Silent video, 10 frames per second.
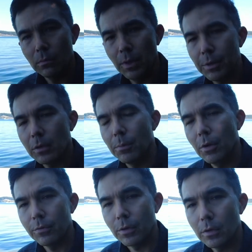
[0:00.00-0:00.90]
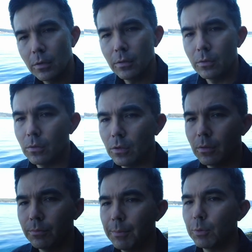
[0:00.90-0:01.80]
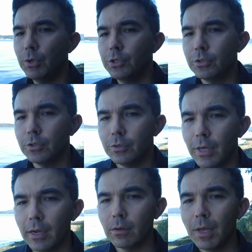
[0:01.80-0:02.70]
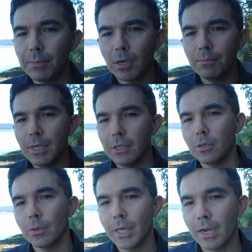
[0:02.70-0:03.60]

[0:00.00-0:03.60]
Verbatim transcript: Maybe I'll come over or maybe we should do that or maybe I'll meet you at